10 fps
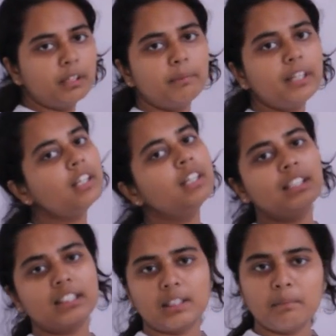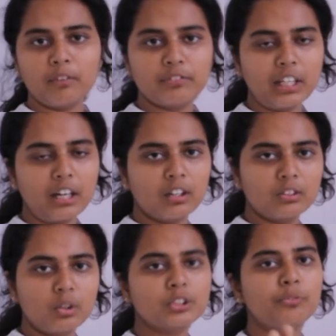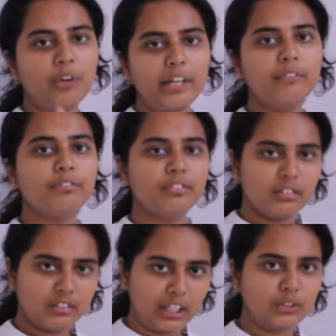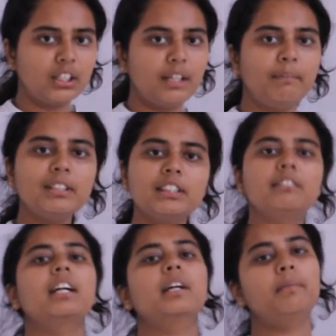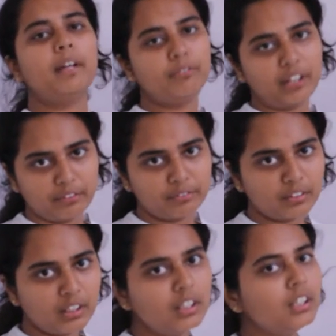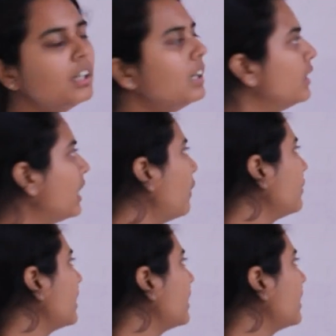will be the sum of those 5 natural numbers divided by 5. Now